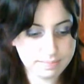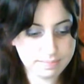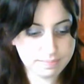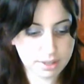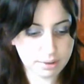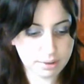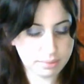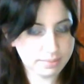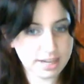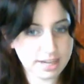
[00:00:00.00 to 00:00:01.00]

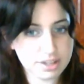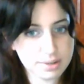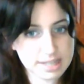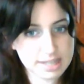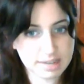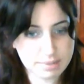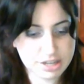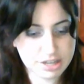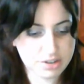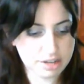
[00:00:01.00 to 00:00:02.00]
So that's always kind of a
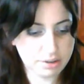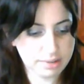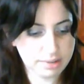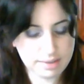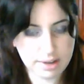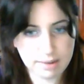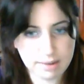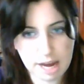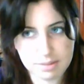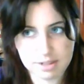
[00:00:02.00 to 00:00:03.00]
mystery, and you don't really find out what
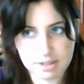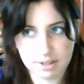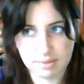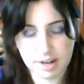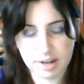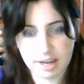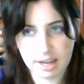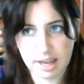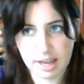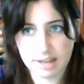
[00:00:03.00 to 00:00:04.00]
happens till the
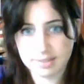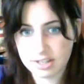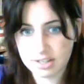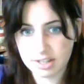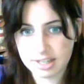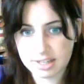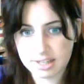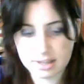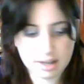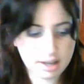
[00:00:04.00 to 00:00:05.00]
very end of the
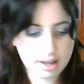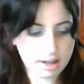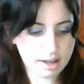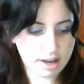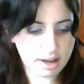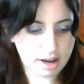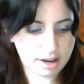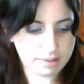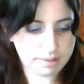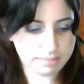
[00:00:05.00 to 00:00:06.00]
series.
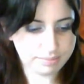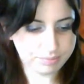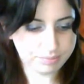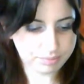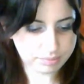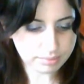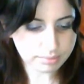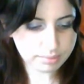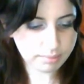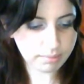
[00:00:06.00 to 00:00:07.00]
The
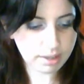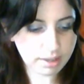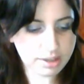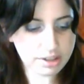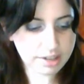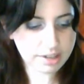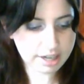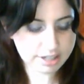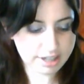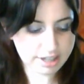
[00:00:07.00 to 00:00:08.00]
other
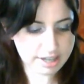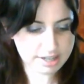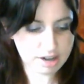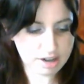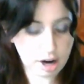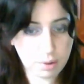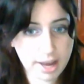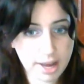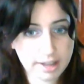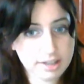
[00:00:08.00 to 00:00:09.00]
character is
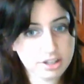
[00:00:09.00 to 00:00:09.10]
Arkwade.